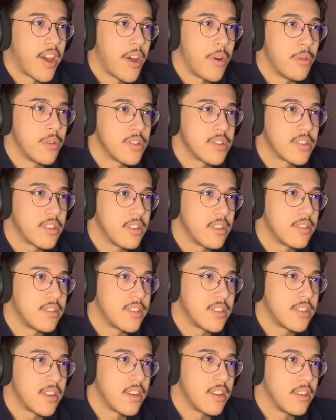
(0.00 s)
I was gonna
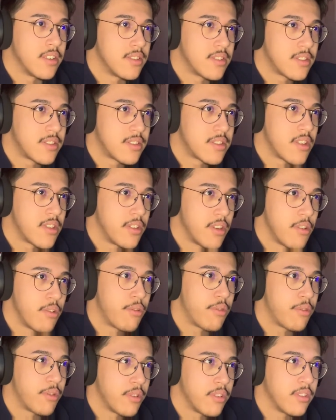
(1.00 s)
say it's a
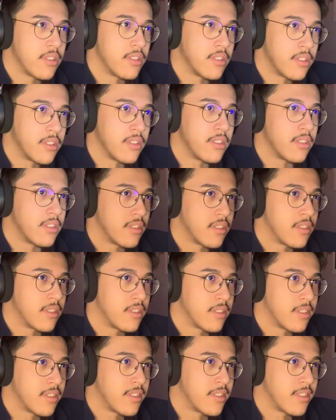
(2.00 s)
different
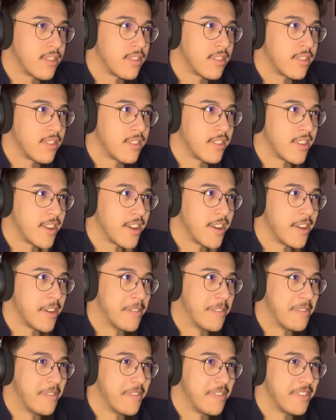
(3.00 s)

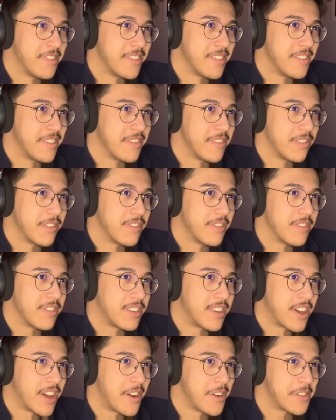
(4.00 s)
um,
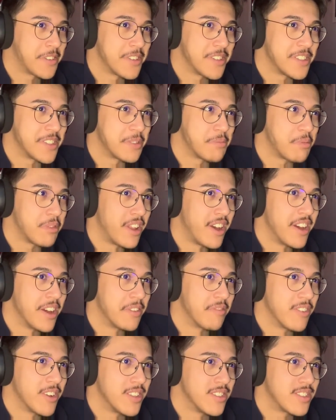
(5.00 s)
character she's playing,
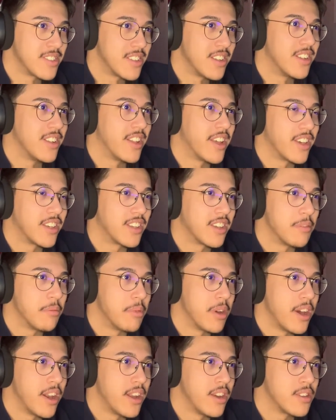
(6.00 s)
but still like a
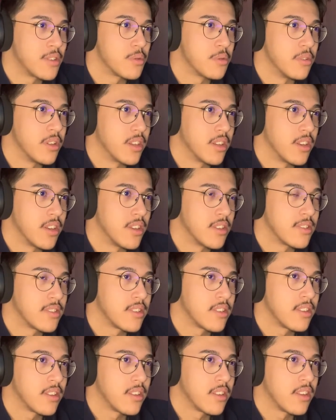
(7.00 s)
badass one, I guess.
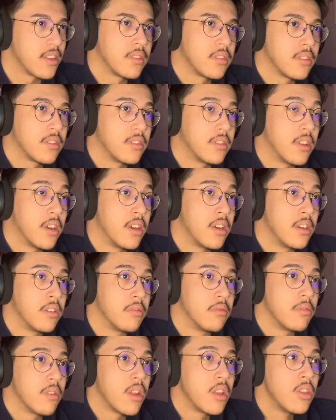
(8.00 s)
Damn,
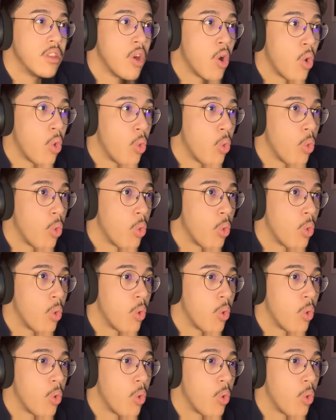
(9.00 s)
no.